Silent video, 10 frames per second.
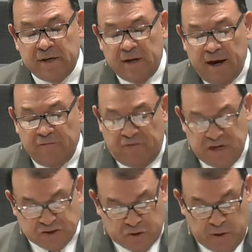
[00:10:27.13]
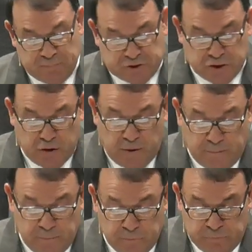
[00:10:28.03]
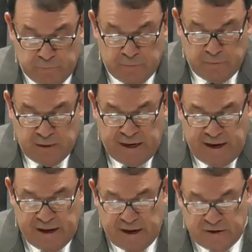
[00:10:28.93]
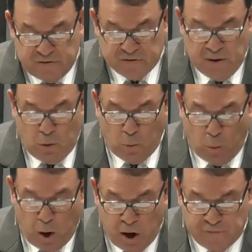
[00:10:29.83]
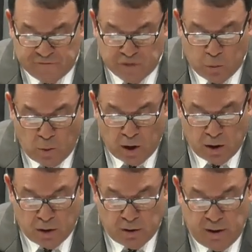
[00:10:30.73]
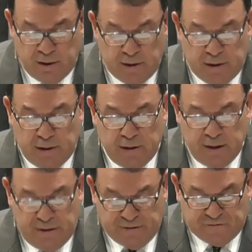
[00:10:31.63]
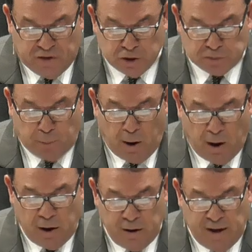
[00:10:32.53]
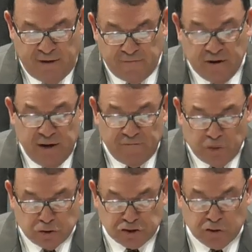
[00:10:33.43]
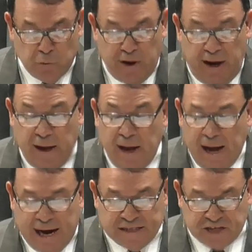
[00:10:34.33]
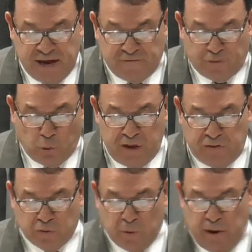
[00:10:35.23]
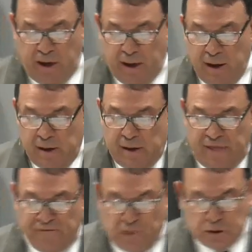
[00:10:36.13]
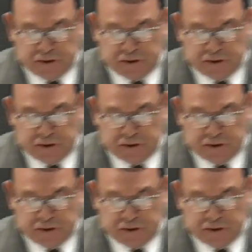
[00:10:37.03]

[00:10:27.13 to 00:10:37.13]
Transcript: of this scripture. And it is word for word the first part of verse 3. Isaiah 43. And the voice